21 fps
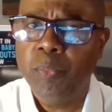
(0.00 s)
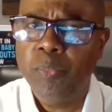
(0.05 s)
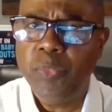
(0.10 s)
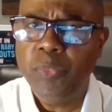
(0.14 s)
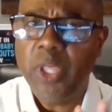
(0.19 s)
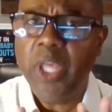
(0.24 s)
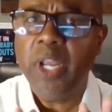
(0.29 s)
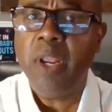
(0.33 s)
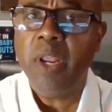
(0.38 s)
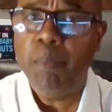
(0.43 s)

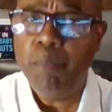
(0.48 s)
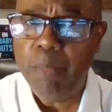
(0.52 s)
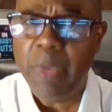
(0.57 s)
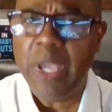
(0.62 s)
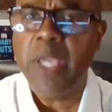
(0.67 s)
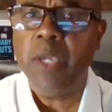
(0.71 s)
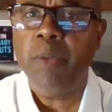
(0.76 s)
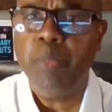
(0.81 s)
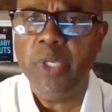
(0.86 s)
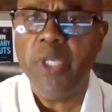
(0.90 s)
that it
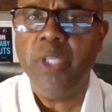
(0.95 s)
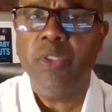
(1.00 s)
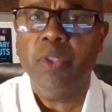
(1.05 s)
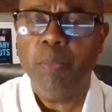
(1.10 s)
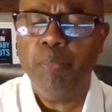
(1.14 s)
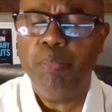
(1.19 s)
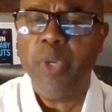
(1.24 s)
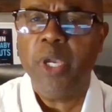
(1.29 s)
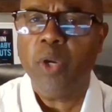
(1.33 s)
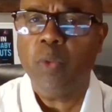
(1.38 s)
may be the
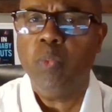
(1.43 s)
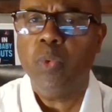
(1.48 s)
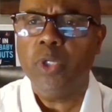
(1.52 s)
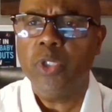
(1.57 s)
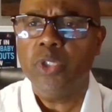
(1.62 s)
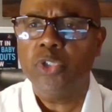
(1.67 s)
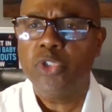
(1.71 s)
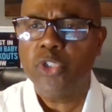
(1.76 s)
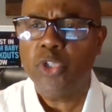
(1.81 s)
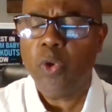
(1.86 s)
big one.
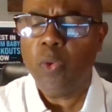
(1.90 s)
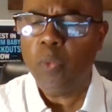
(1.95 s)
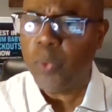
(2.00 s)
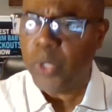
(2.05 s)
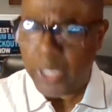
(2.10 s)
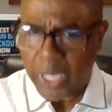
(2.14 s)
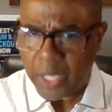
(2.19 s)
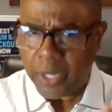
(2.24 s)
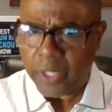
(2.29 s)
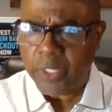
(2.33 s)
So we
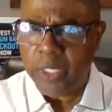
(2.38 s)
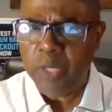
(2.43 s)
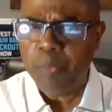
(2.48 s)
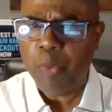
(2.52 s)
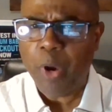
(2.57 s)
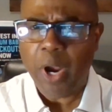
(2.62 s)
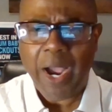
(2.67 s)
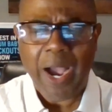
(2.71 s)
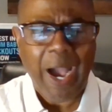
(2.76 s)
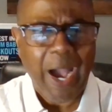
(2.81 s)
got to keep
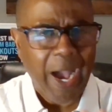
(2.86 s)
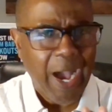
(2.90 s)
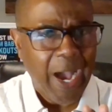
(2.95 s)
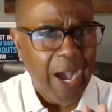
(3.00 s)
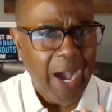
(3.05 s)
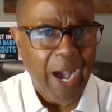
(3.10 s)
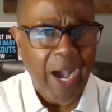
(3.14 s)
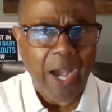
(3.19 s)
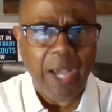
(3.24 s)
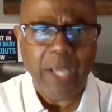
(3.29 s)
our
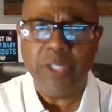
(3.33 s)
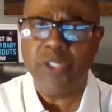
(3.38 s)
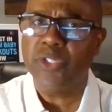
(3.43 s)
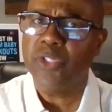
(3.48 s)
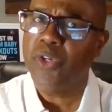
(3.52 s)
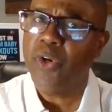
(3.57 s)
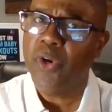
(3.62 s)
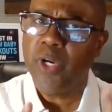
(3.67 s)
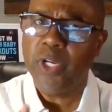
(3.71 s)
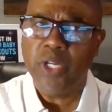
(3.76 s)
eyes
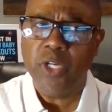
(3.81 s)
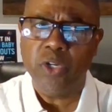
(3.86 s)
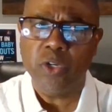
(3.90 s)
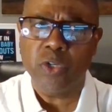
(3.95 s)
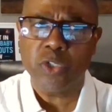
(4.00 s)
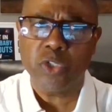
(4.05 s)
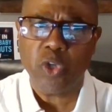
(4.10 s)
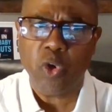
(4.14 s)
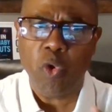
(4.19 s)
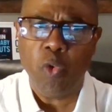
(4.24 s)
and our
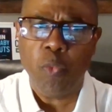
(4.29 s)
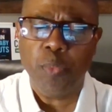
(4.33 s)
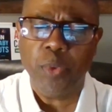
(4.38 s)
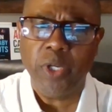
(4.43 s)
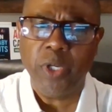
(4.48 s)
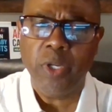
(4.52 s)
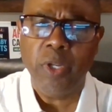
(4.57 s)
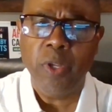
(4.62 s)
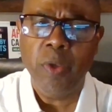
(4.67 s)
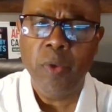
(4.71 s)
ears
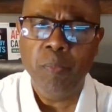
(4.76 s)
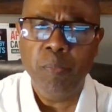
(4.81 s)
open,